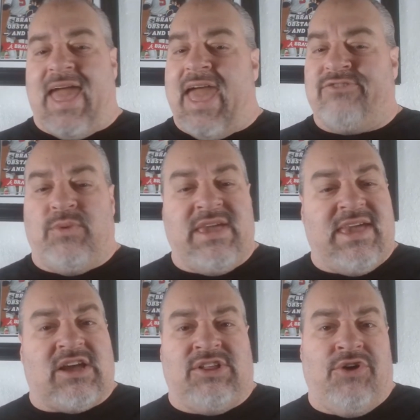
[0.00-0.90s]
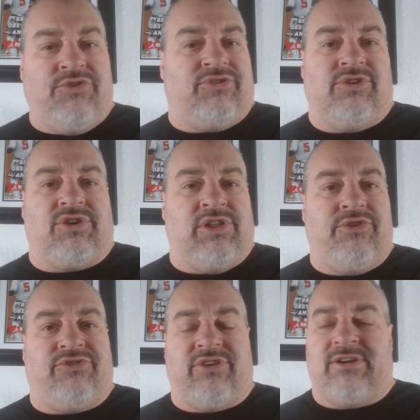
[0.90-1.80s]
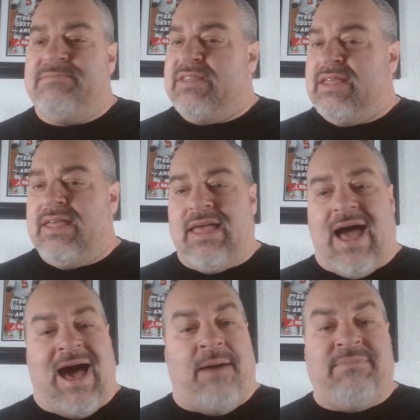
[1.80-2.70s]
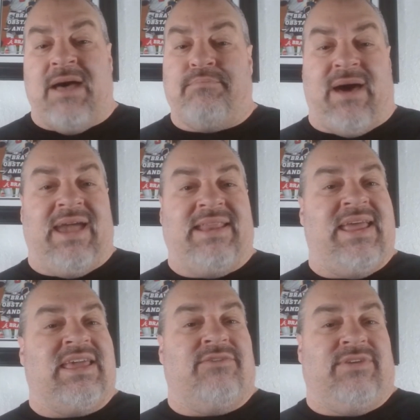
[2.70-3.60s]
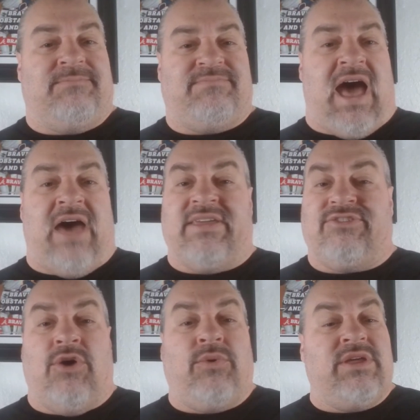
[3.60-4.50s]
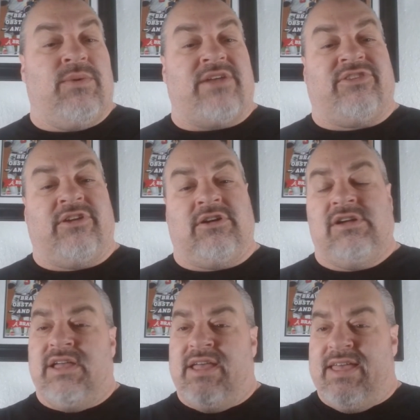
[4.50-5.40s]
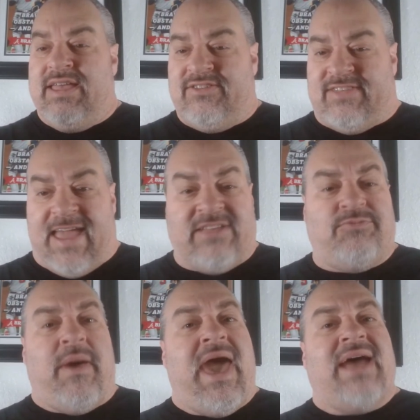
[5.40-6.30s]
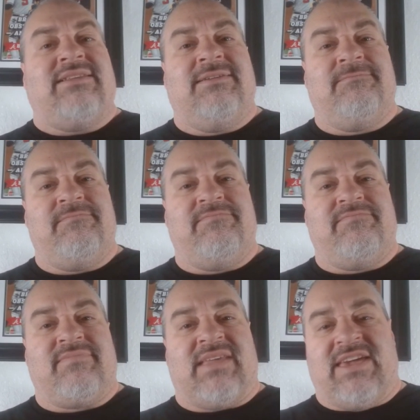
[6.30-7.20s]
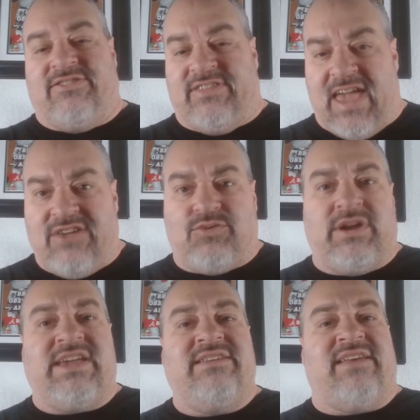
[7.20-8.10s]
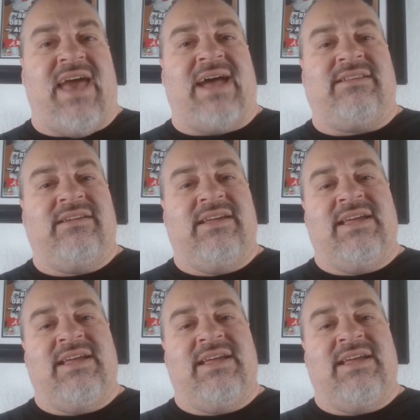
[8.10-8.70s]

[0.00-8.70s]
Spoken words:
as we get closer and closer, I'm not buying any of it. I think Tony Wrestler stands pat. He stays where he's at,